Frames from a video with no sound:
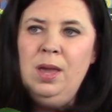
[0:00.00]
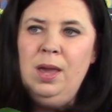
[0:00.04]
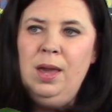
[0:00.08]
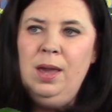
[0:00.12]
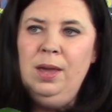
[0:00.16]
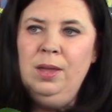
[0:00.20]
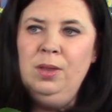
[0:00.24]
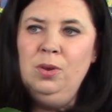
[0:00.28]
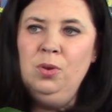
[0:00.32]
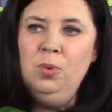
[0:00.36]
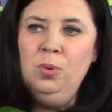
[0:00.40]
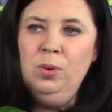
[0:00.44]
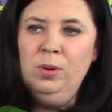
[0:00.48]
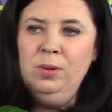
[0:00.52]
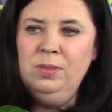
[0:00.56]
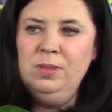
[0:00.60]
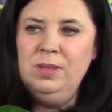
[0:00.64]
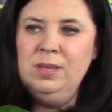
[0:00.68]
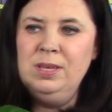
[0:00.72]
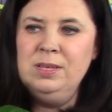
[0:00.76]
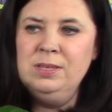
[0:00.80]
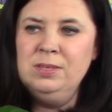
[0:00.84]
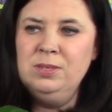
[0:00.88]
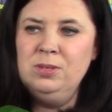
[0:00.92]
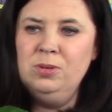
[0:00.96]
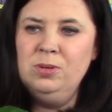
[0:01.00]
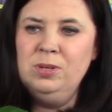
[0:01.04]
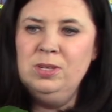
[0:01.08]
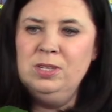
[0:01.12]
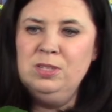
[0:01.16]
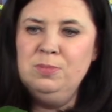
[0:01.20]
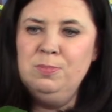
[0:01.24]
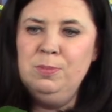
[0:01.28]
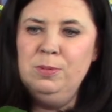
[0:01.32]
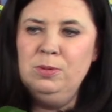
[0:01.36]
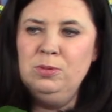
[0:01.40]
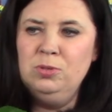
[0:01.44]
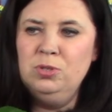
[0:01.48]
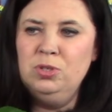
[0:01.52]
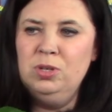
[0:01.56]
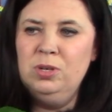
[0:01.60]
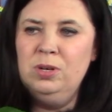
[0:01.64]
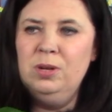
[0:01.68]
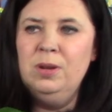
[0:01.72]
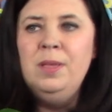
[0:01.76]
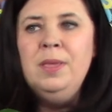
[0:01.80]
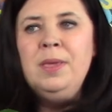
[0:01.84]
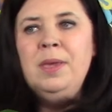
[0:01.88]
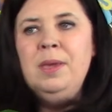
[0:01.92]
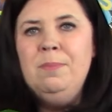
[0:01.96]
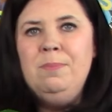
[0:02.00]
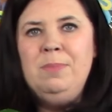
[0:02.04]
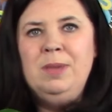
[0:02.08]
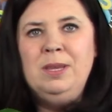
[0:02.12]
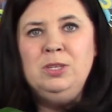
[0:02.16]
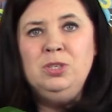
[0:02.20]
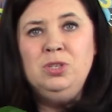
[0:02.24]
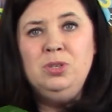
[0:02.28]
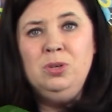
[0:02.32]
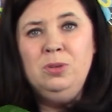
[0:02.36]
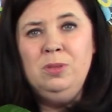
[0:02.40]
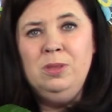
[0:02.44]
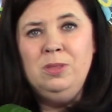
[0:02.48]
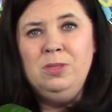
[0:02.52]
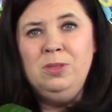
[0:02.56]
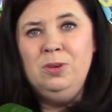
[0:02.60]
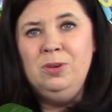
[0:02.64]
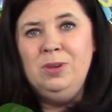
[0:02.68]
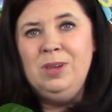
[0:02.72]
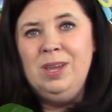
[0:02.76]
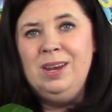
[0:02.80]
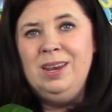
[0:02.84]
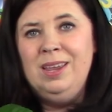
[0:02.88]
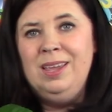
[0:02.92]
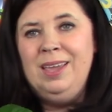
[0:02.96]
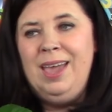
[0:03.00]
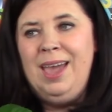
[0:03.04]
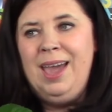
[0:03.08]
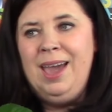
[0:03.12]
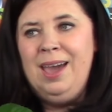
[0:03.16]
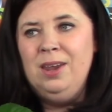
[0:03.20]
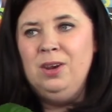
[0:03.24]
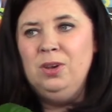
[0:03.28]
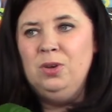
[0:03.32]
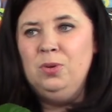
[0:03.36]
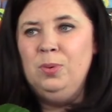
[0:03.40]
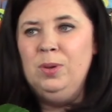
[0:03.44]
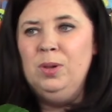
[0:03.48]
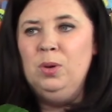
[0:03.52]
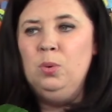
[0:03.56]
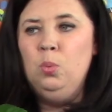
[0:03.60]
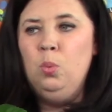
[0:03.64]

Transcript: a northeastern exposure, make sure that they're getting adequate